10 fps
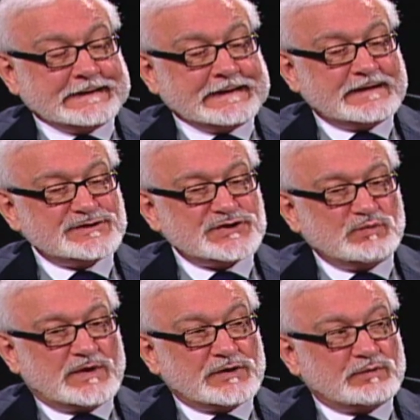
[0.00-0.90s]
and she
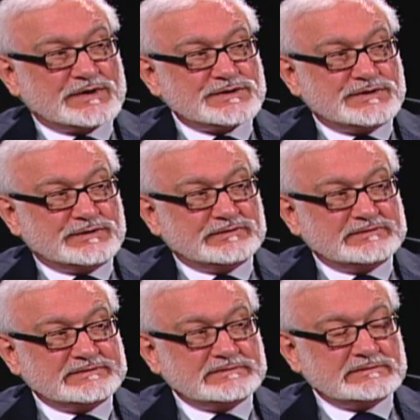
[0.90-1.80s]
wondered what to do.
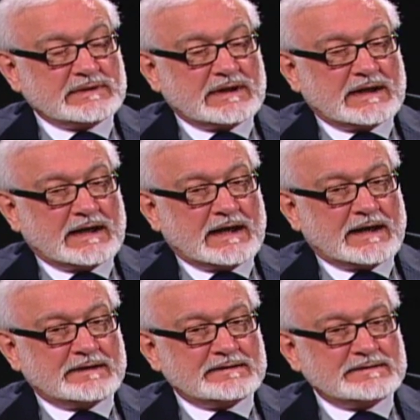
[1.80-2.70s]

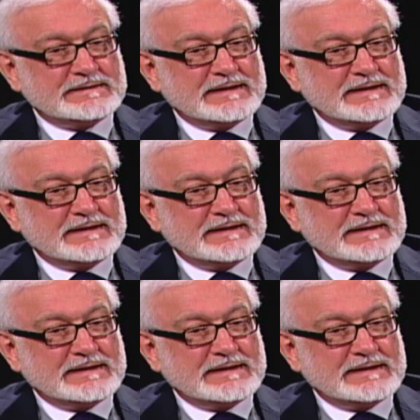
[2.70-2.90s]
And